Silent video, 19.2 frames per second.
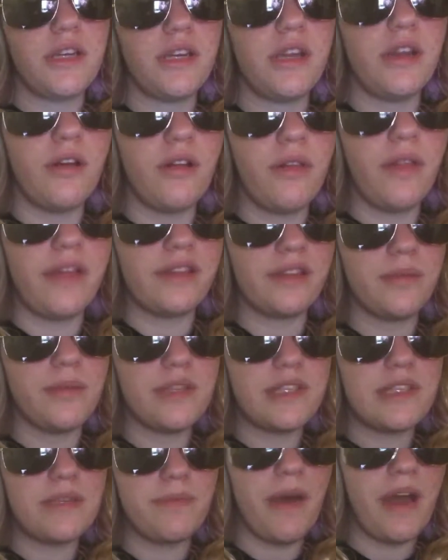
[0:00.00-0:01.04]
you know, let them
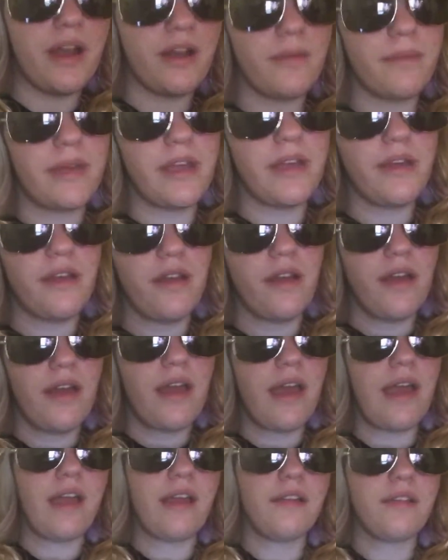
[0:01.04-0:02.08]
inspire me.
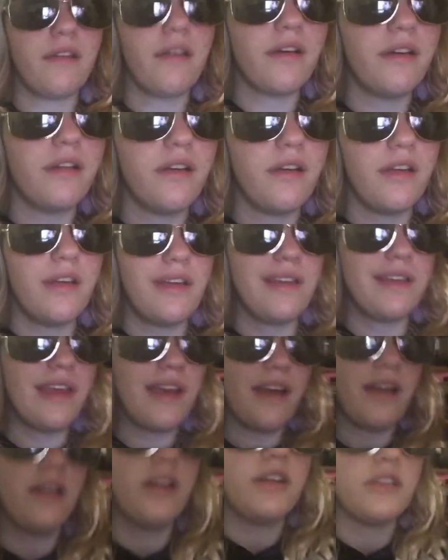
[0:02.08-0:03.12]
And yeah,